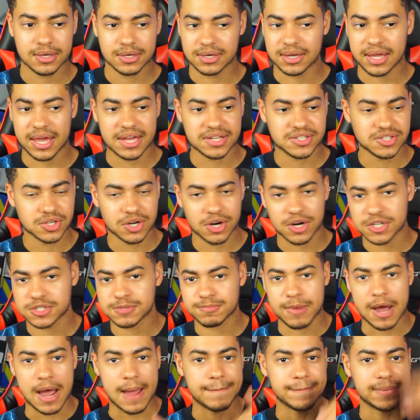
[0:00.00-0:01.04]
NASCAR's
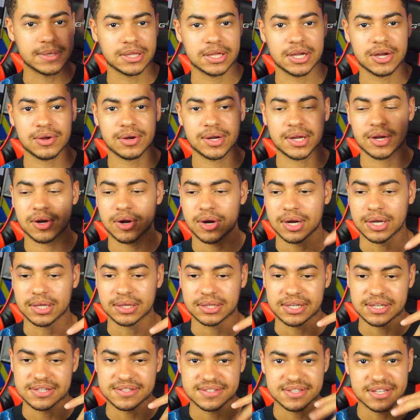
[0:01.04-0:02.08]
popularity, or at
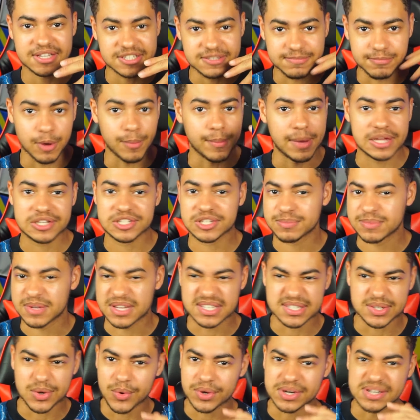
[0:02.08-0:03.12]
least its momentum,
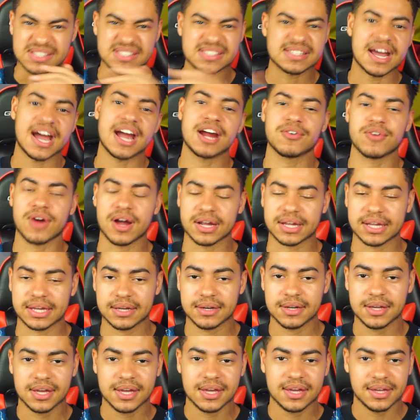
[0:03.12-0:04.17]
is going to
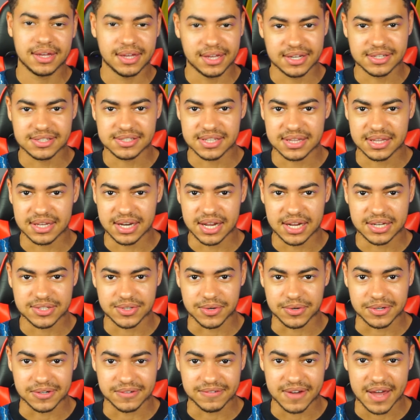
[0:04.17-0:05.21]
skyrocket into the
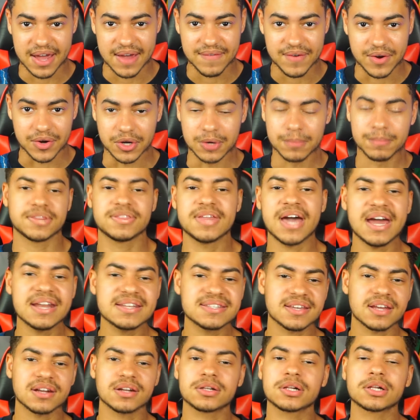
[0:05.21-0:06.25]
Daytona 500. That is
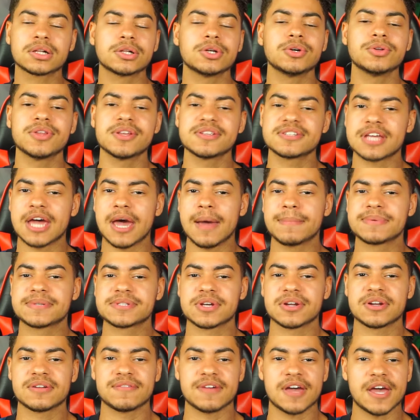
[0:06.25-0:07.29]
going to conclude this
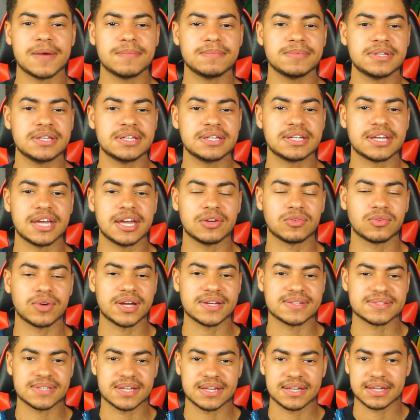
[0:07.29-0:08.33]
episode of MDK
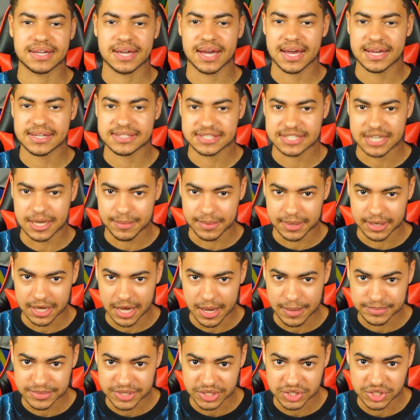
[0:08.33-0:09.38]
Race Day. Guys, tell me in the
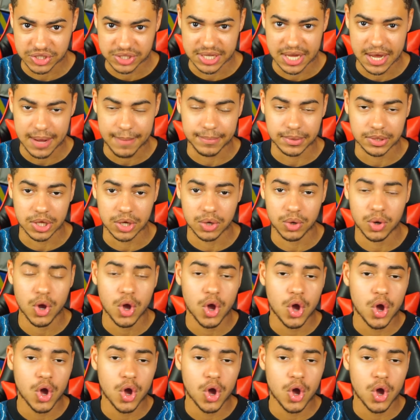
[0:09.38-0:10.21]
comment section down below,